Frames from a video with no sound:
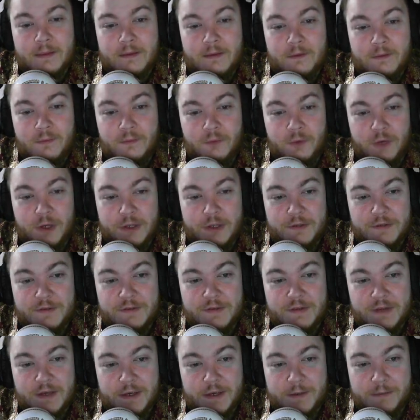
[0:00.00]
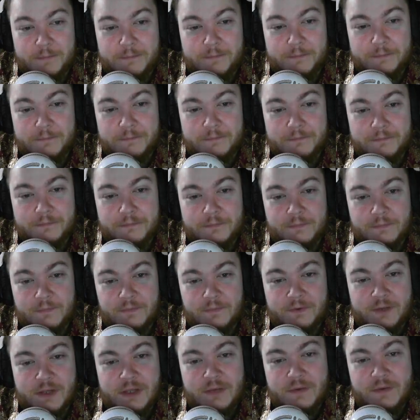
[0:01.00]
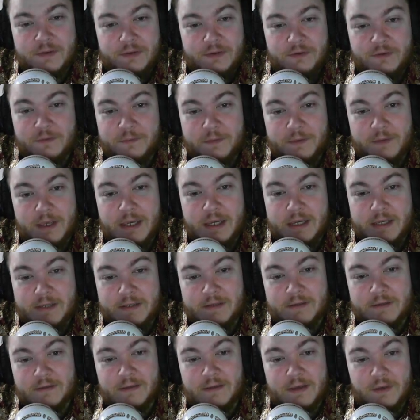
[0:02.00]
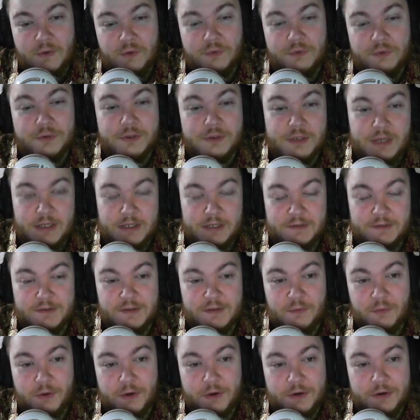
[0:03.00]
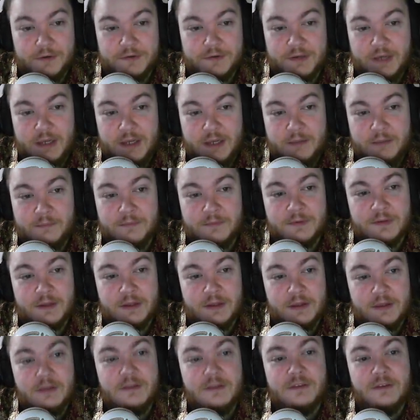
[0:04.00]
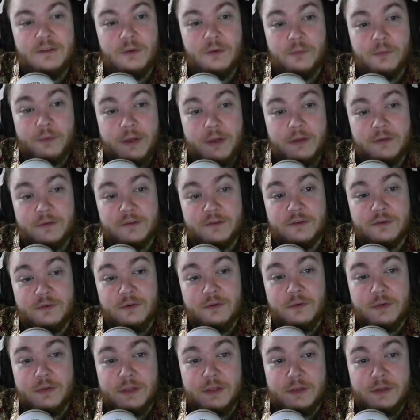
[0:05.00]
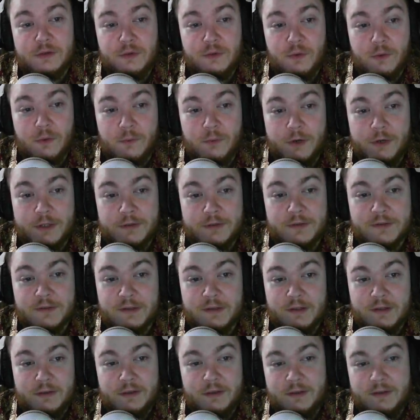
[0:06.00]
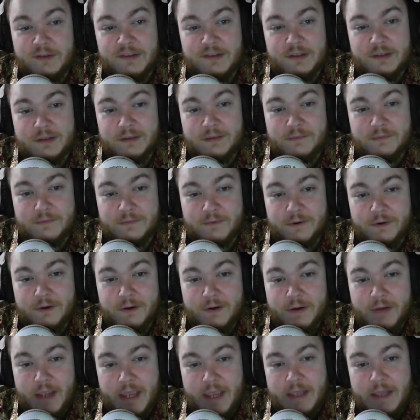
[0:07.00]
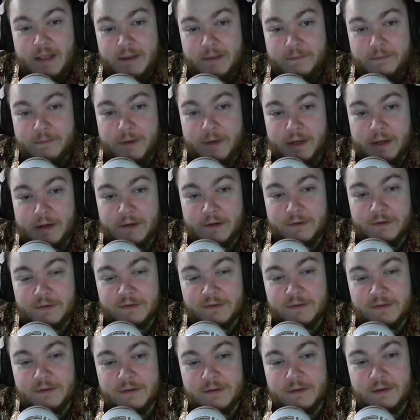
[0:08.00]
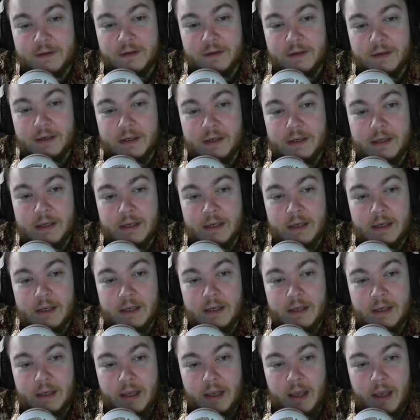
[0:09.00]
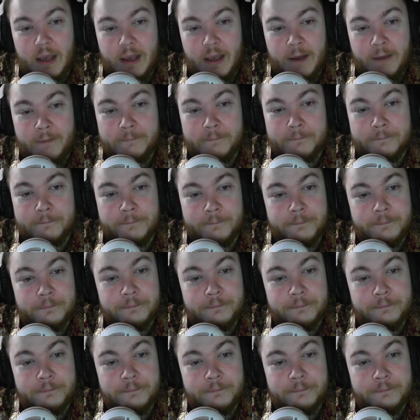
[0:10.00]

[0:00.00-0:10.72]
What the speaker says: was, for anyone who's played the older Dynasty Warriors games, and this still rings true in the newer ones, at least it did for 8 Empires, and